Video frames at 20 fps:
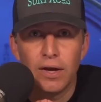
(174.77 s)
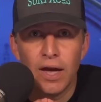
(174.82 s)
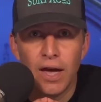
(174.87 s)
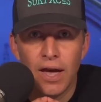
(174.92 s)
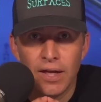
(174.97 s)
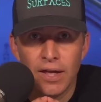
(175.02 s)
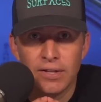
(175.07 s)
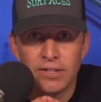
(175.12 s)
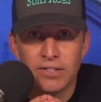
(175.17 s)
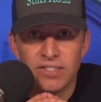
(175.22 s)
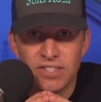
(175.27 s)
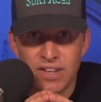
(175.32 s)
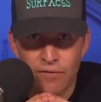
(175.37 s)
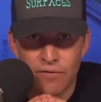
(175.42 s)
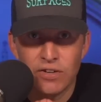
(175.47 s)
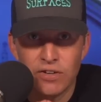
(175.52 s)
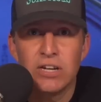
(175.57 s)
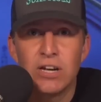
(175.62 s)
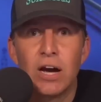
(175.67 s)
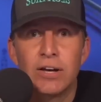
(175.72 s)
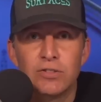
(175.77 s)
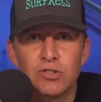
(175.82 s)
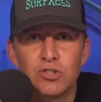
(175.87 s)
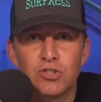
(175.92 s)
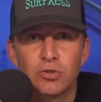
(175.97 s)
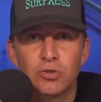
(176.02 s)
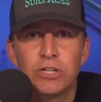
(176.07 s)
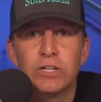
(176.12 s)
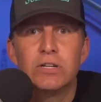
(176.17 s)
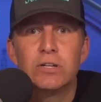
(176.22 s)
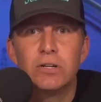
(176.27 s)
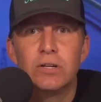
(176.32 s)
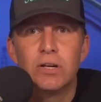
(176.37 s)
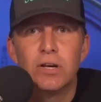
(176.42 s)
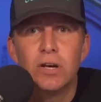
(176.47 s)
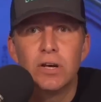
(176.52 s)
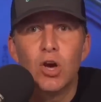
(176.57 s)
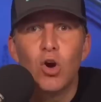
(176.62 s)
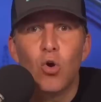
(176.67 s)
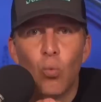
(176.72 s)
and 79th Street
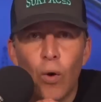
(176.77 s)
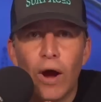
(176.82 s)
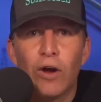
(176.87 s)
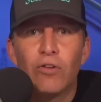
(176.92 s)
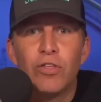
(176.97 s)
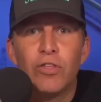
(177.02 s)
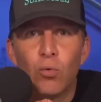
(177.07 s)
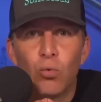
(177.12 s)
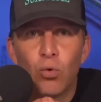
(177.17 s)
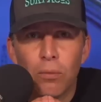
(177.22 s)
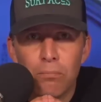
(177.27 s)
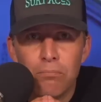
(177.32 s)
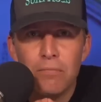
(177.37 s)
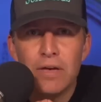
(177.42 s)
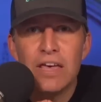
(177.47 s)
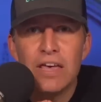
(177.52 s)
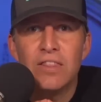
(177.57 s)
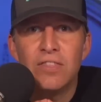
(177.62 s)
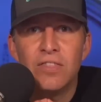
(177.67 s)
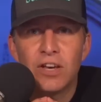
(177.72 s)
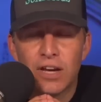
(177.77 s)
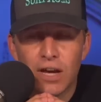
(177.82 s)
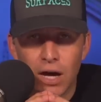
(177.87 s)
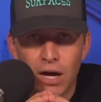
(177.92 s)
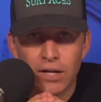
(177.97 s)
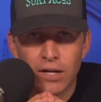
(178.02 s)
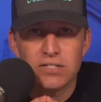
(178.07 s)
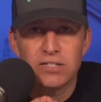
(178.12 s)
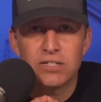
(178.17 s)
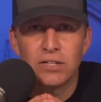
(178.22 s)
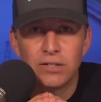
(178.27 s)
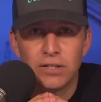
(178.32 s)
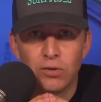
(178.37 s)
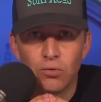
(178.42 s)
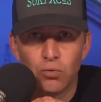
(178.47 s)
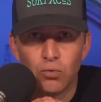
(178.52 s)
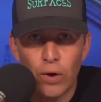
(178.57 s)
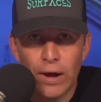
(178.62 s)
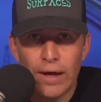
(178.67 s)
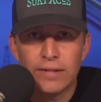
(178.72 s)
where there were men that constantly
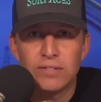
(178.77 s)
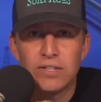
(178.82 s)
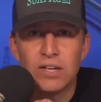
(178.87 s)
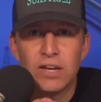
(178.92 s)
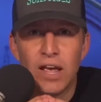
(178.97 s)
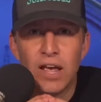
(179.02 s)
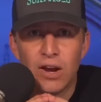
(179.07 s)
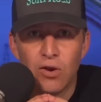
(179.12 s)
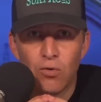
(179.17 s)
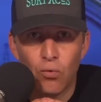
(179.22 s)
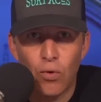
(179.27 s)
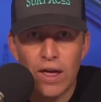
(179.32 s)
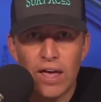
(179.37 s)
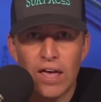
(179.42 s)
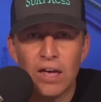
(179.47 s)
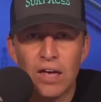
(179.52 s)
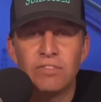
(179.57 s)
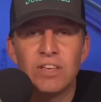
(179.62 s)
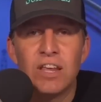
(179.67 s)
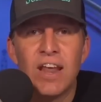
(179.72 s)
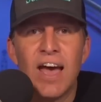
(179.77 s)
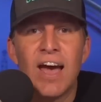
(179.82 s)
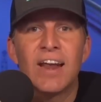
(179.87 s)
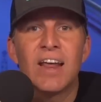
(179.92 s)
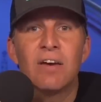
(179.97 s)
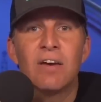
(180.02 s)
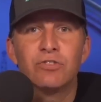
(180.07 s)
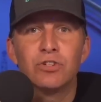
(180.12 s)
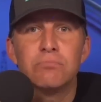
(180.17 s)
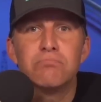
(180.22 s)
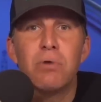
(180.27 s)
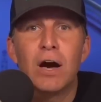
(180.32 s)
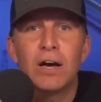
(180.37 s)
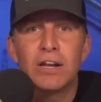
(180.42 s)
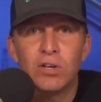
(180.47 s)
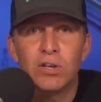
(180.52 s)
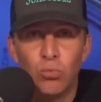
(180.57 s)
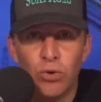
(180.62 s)
ranted and raved and had everybody